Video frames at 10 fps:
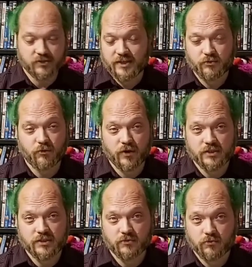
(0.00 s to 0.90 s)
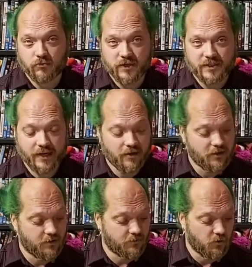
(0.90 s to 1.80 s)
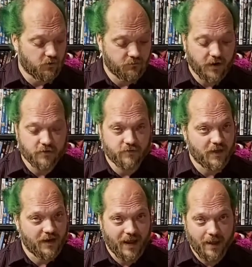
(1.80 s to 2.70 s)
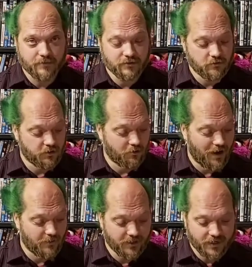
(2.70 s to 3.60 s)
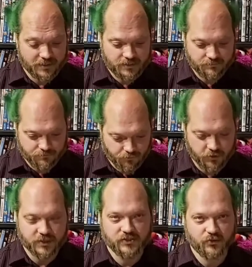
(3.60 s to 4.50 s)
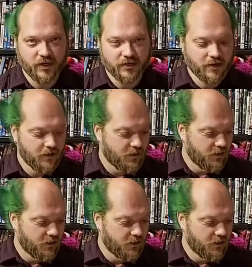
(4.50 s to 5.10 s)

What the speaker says: So that's what it was retail. If you can find it for that, absolutely grab it. It's pretty sweet.